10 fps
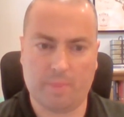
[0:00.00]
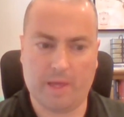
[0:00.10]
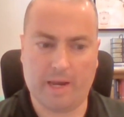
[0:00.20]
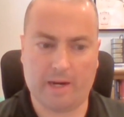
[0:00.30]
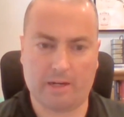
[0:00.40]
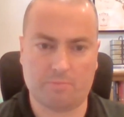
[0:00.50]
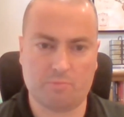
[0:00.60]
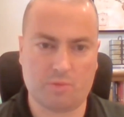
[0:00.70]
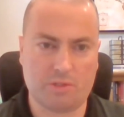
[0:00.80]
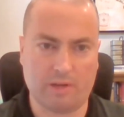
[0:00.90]
that had a
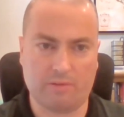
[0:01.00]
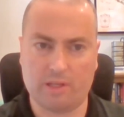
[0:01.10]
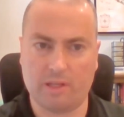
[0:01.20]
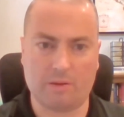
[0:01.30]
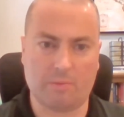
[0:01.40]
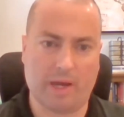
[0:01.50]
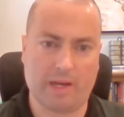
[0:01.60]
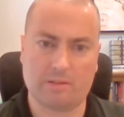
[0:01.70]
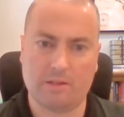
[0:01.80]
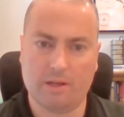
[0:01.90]
significant
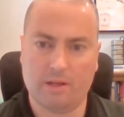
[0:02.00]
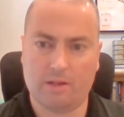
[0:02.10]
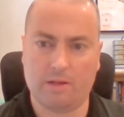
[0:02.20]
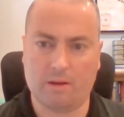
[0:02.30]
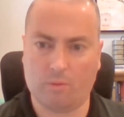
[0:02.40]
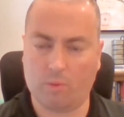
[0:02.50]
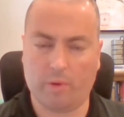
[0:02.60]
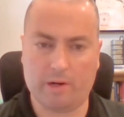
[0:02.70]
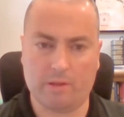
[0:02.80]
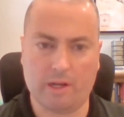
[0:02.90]
impact one
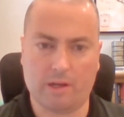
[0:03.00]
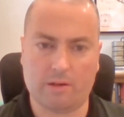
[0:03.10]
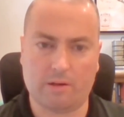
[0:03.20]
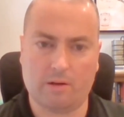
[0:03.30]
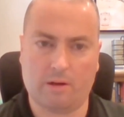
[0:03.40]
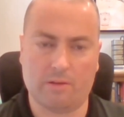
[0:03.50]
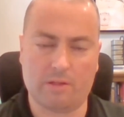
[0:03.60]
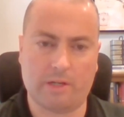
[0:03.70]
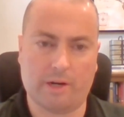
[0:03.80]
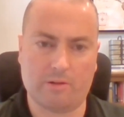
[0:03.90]
way or the other on the
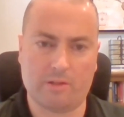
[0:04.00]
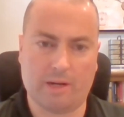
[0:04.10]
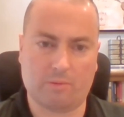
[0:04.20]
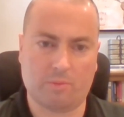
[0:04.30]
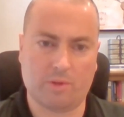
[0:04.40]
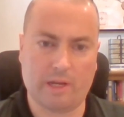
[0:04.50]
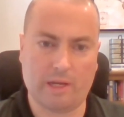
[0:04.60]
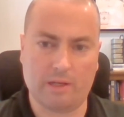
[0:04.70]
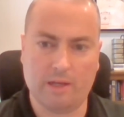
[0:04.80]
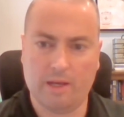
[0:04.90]
scenarios that were
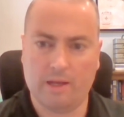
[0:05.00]
played?